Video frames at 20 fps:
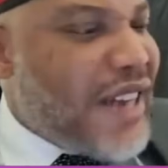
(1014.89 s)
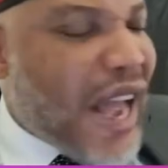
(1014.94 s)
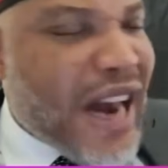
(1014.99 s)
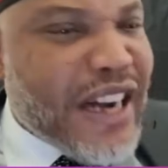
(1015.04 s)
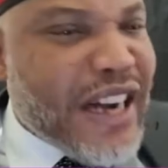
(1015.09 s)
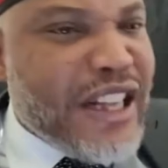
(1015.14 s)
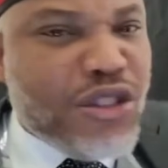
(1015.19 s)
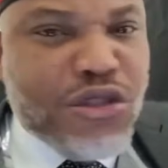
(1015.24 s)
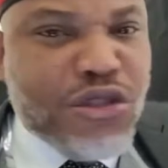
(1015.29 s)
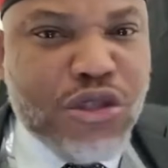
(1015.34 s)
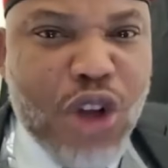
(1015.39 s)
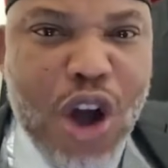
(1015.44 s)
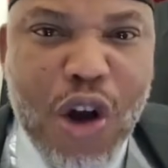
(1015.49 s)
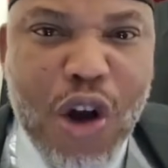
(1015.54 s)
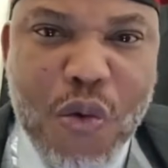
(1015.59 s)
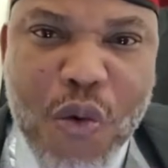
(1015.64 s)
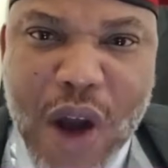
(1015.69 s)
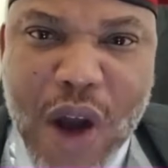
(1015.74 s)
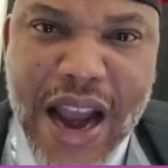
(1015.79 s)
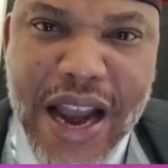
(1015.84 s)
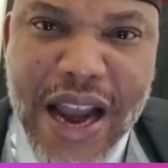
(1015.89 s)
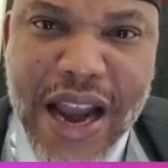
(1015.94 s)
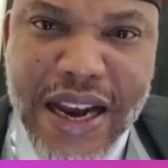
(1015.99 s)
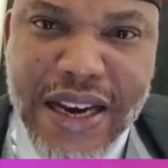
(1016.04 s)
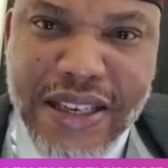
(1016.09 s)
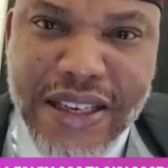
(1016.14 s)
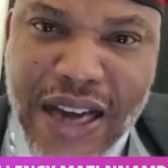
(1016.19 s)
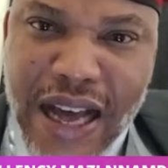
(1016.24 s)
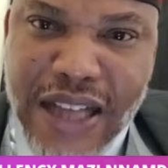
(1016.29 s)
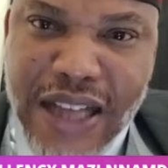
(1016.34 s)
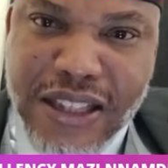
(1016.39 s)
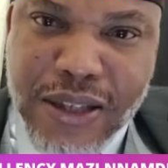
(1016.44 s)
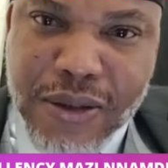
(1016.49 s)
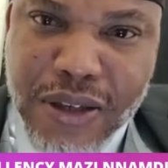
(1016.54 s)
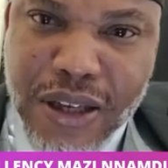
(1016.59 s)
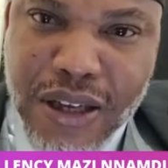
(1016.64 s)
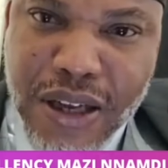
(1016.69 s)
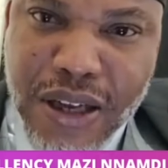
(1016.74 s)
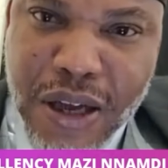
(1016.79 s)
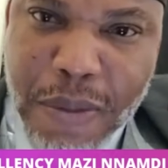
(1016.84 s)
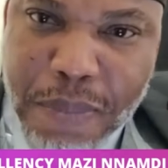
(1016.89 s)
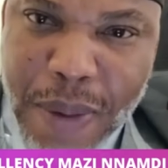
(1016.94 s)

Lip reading: there is no way that